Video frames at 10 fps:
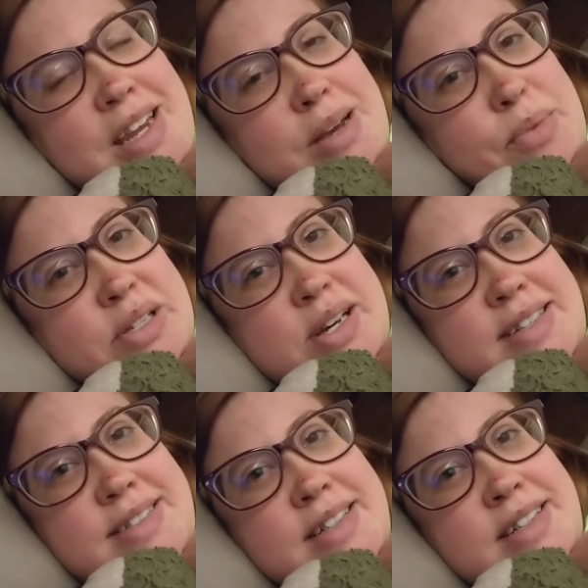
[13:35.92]
and I'm
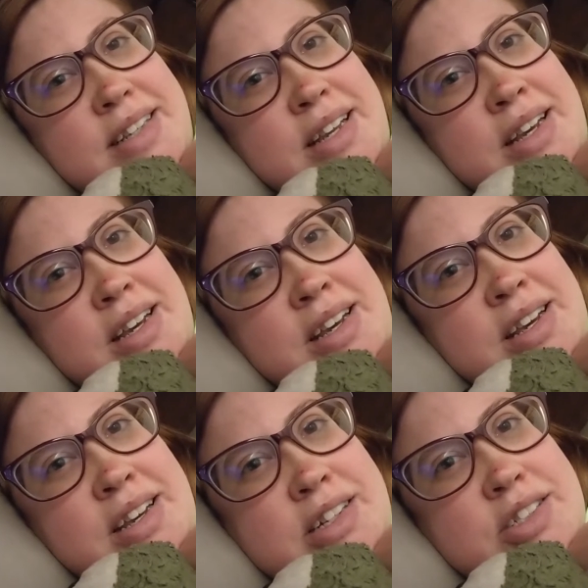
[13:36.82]
exhausted.
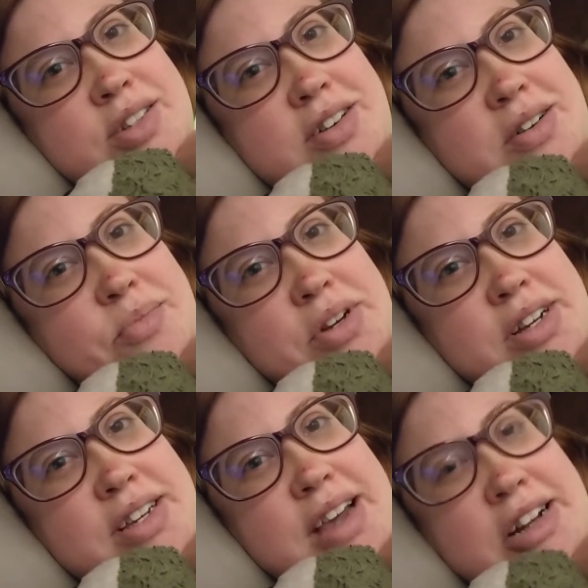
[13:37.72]
So I'm
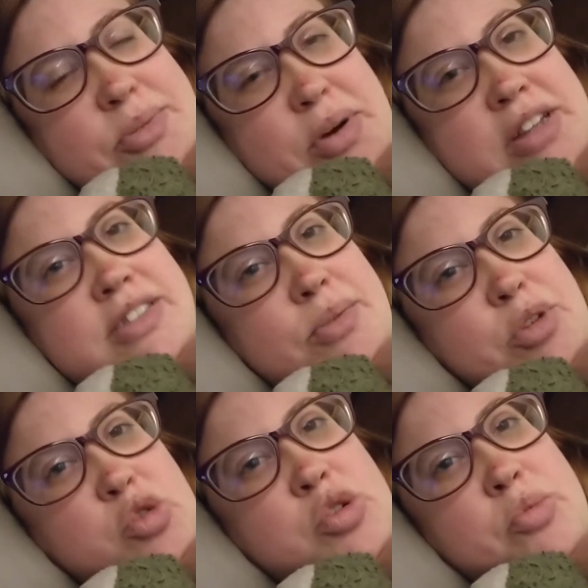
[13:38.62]
gonna catch up on
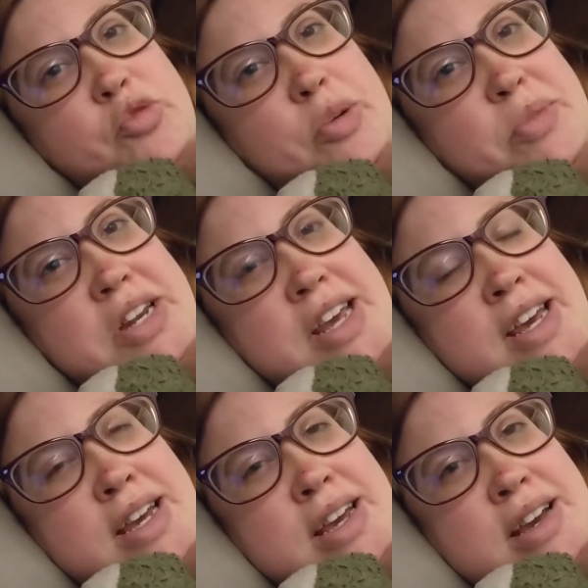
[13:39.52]
some YouTube from the
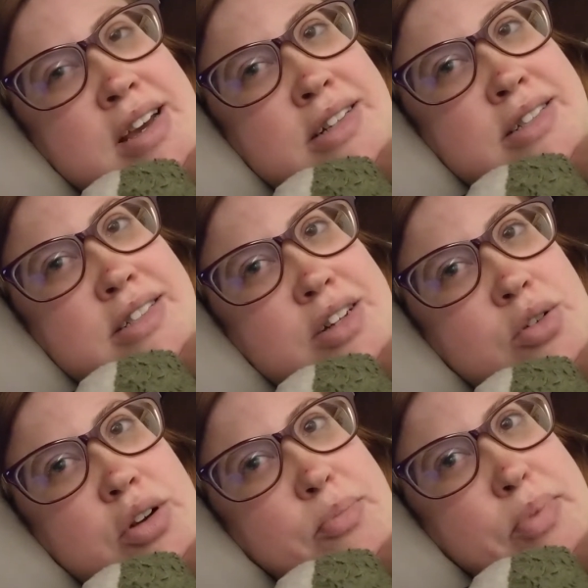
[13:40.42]
day and
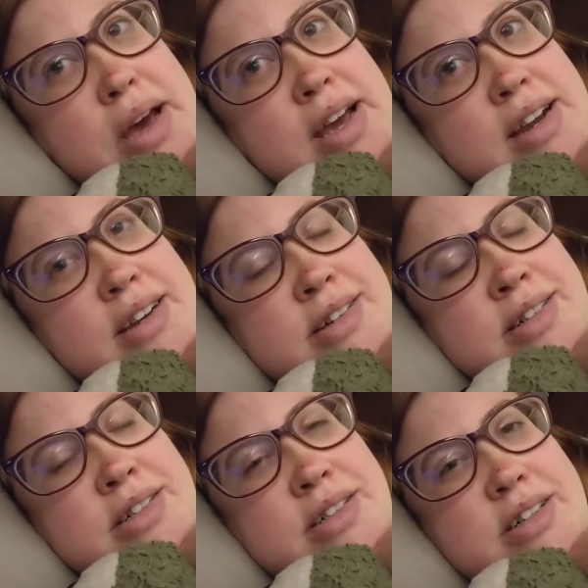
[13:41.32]
go to bed.
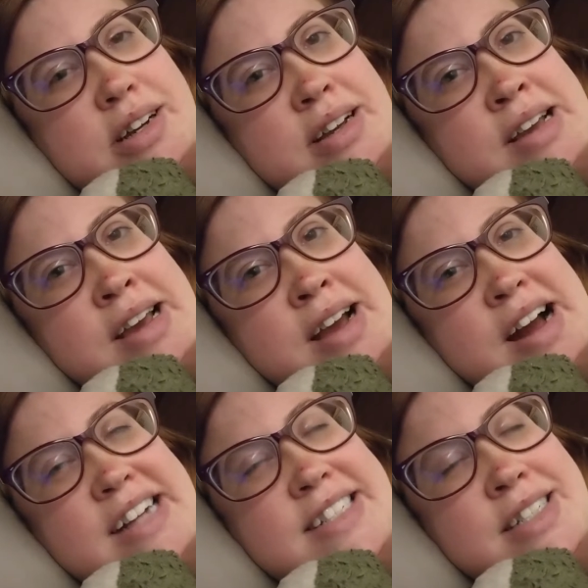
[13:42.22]

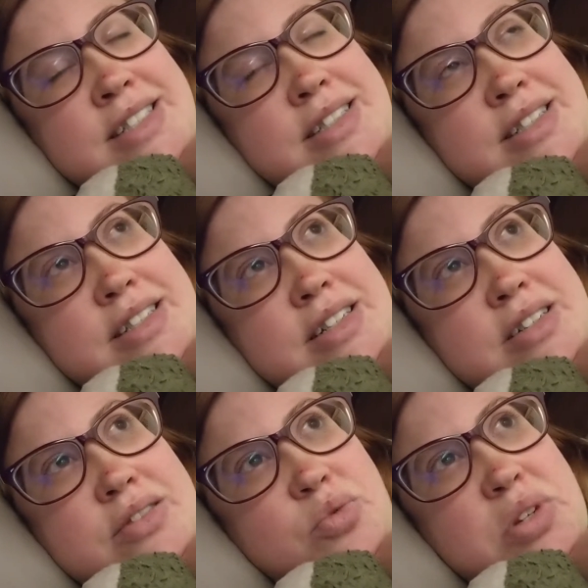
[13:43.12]
I didn't
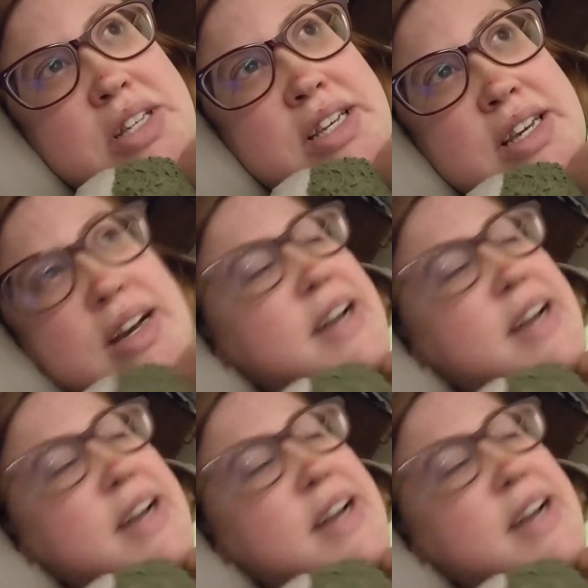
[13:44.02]
really,